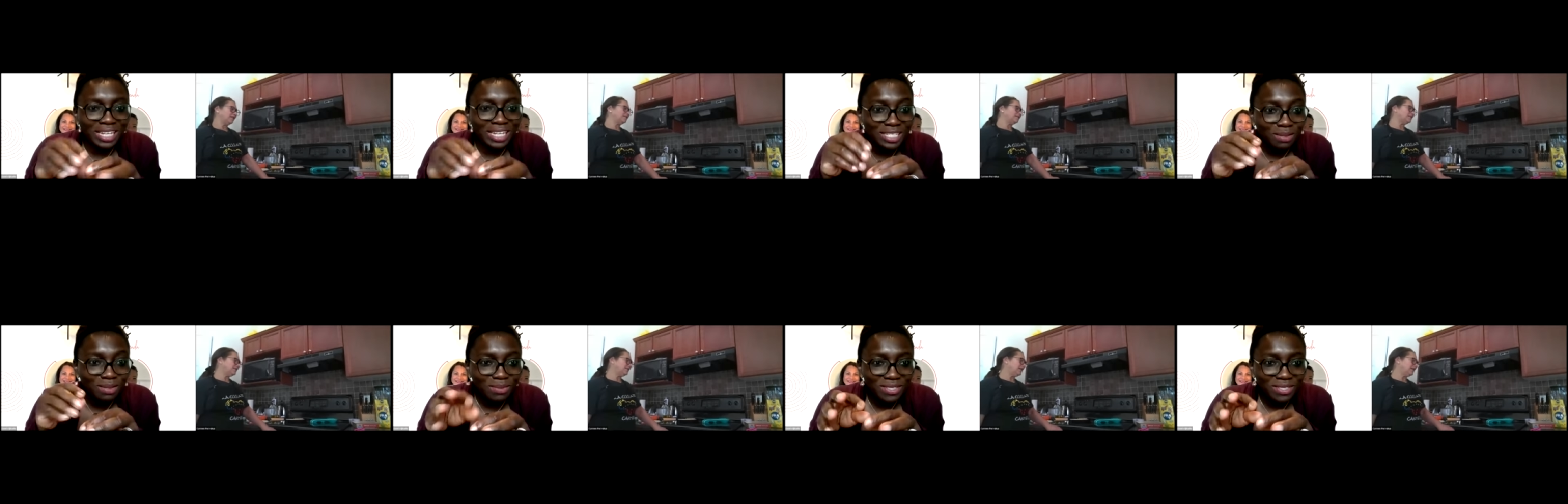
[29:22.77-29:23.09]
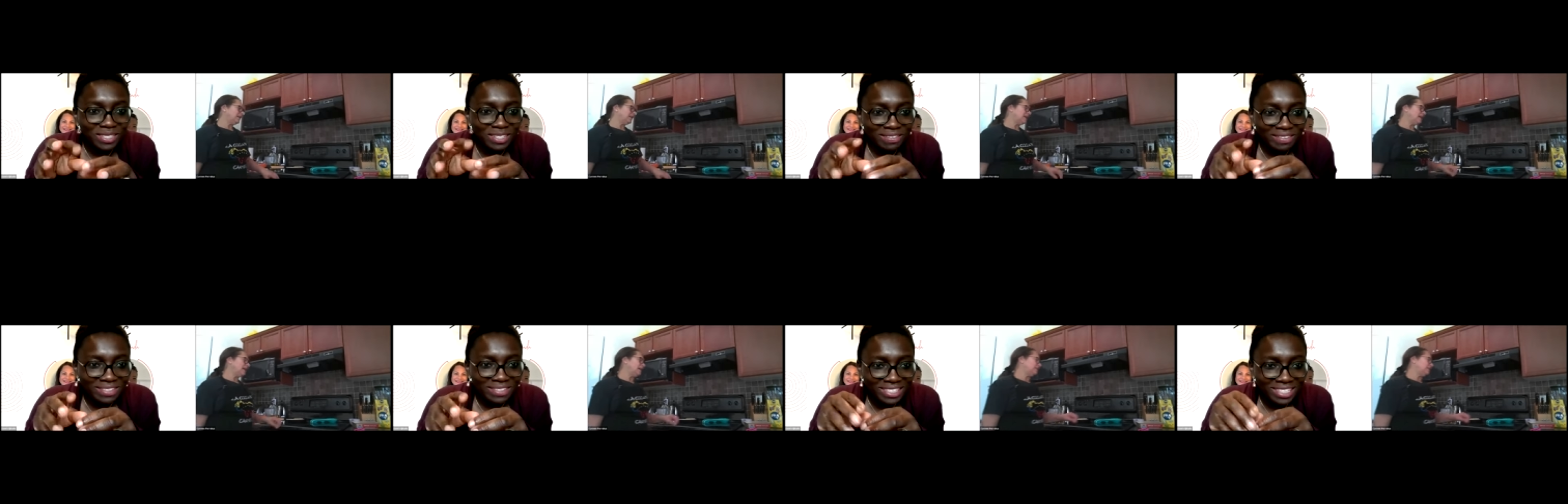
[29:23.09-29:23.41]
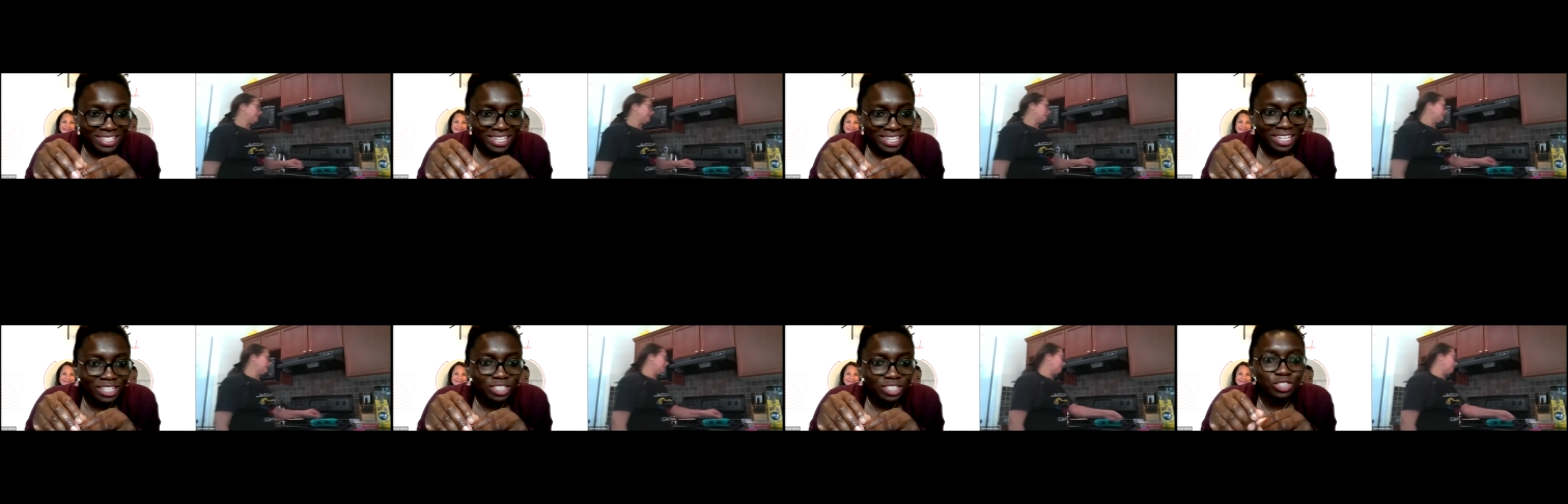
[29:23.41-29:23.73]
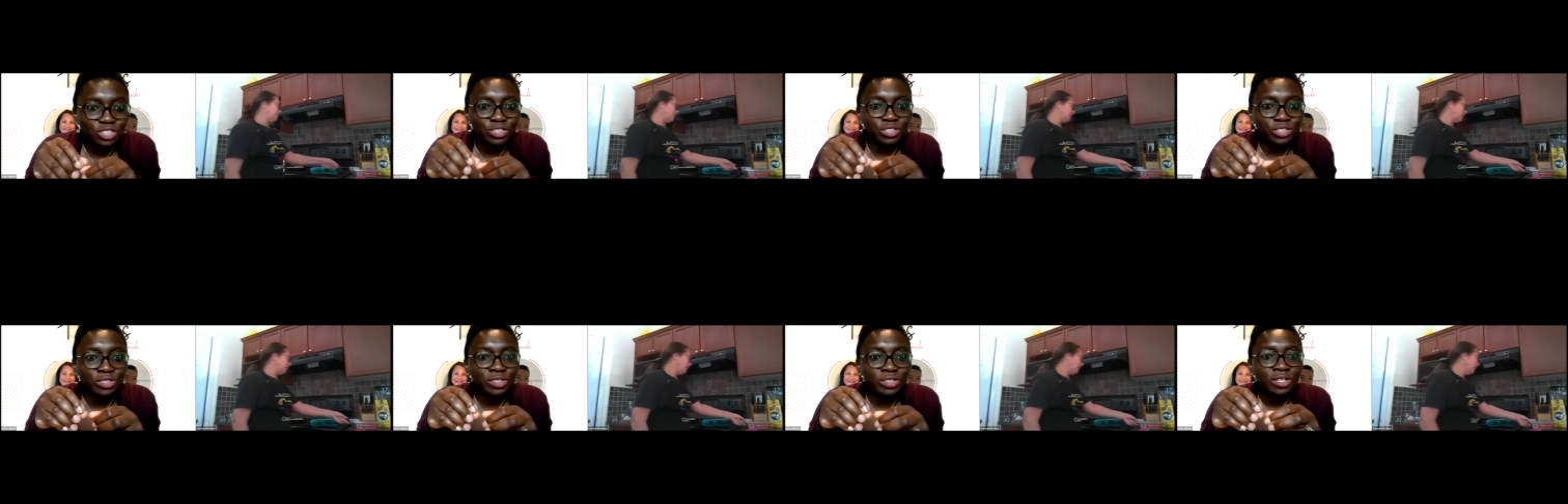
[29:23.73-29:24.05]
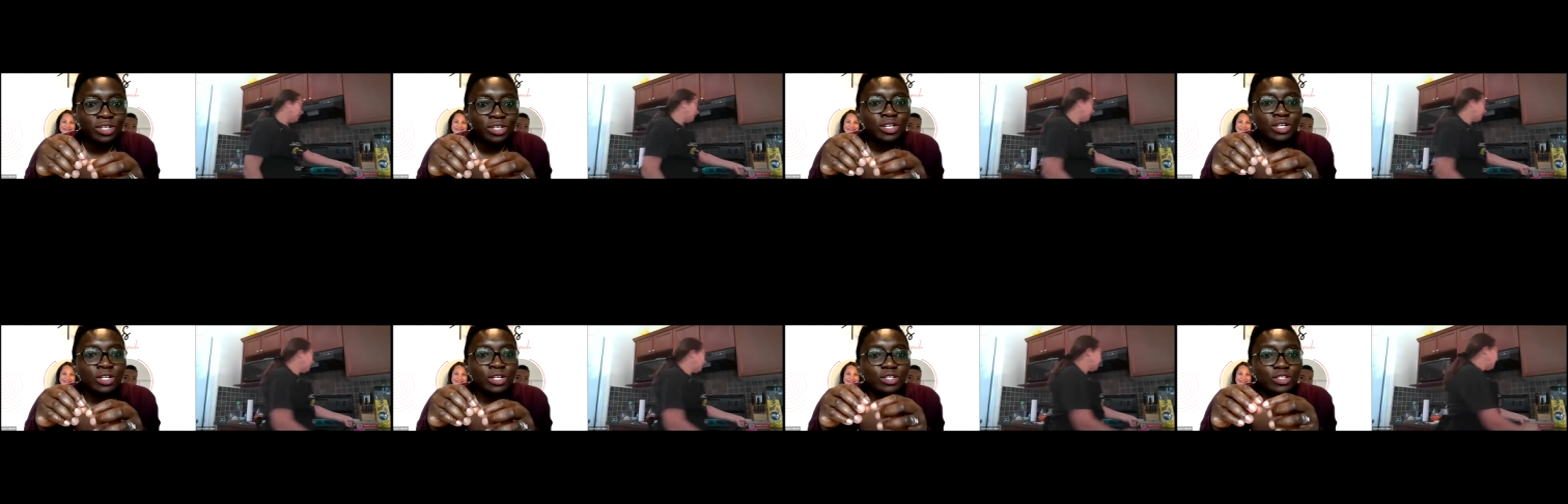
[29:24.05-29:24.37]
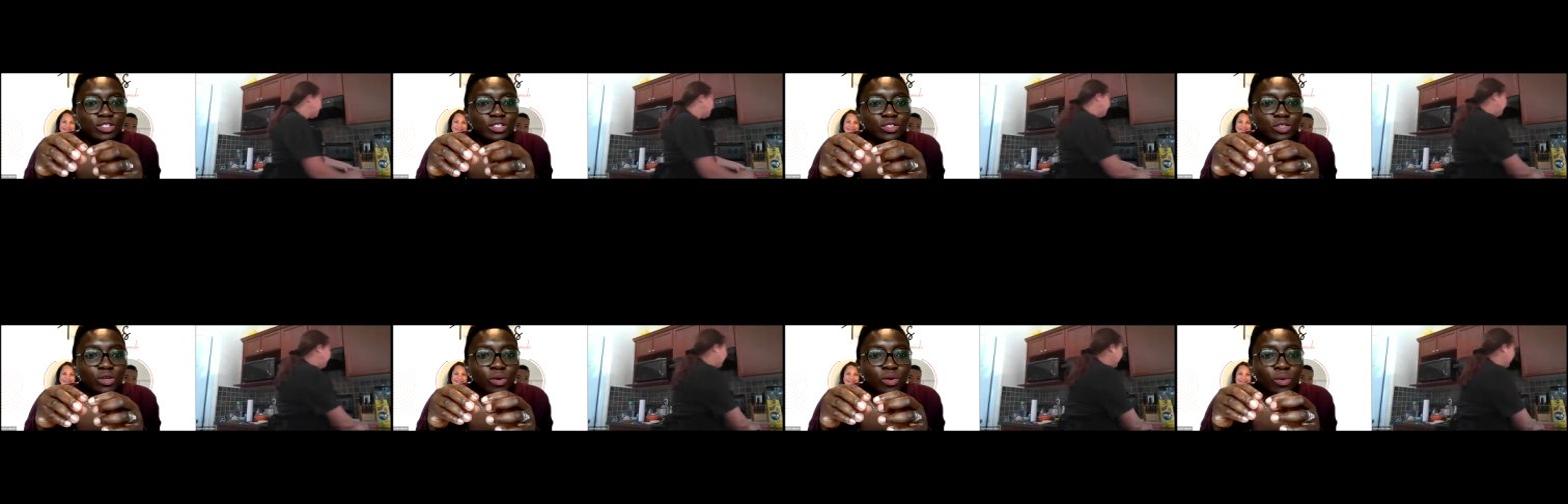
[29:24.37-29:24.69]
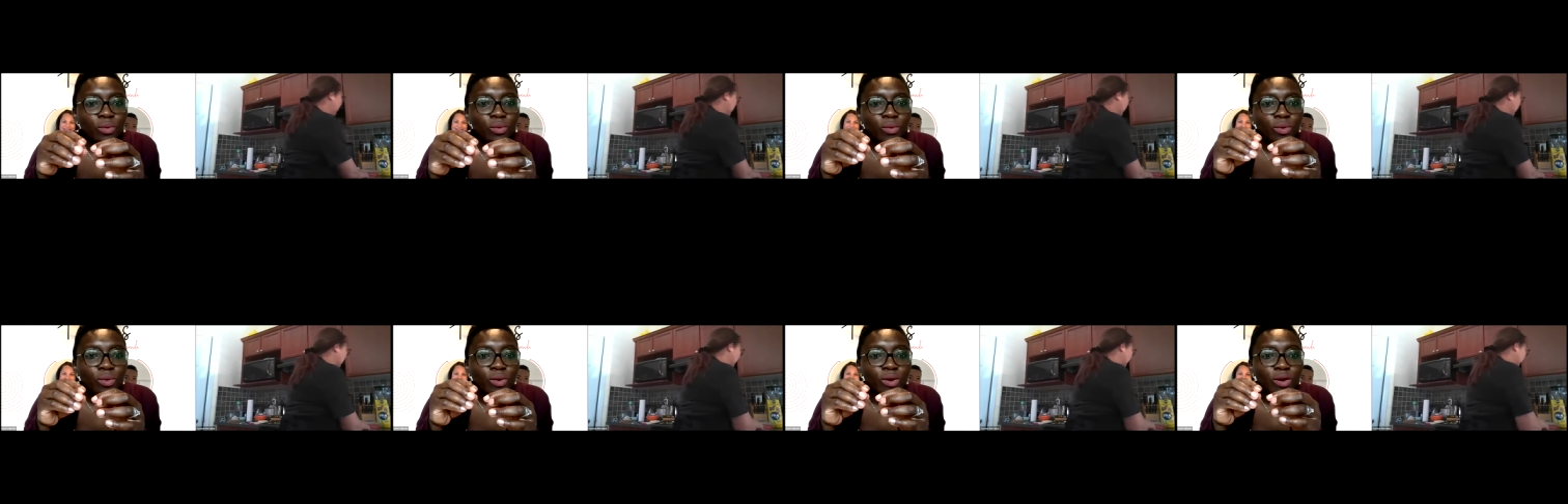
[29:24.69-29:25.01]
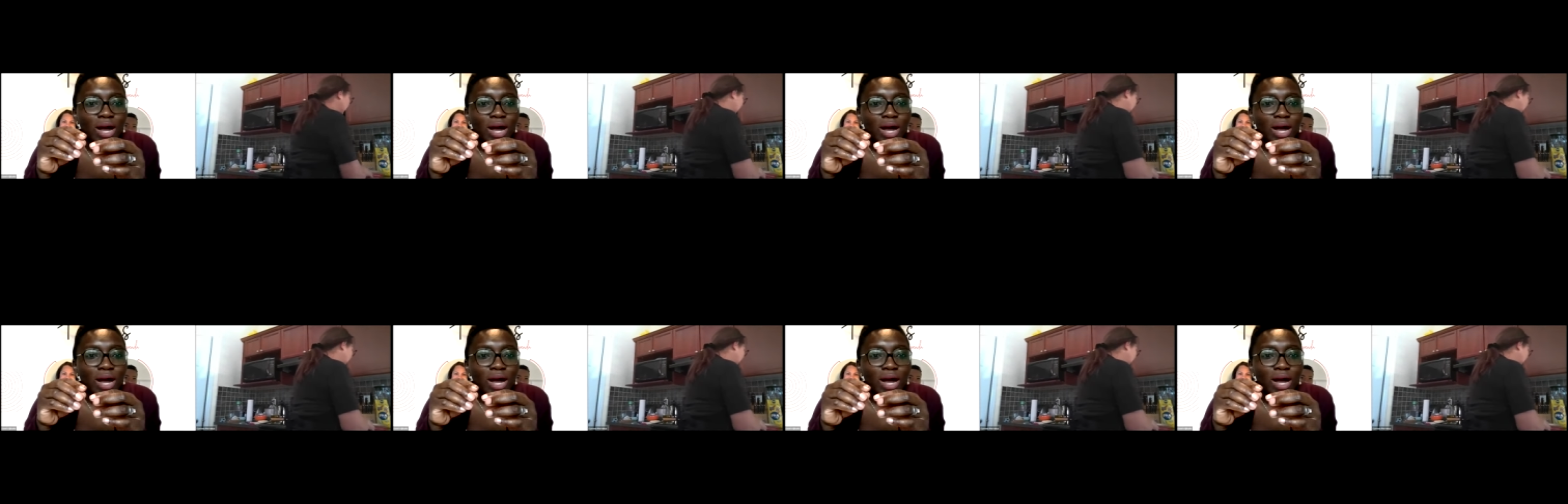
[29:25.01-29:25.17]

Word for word: as I'm cilantro. So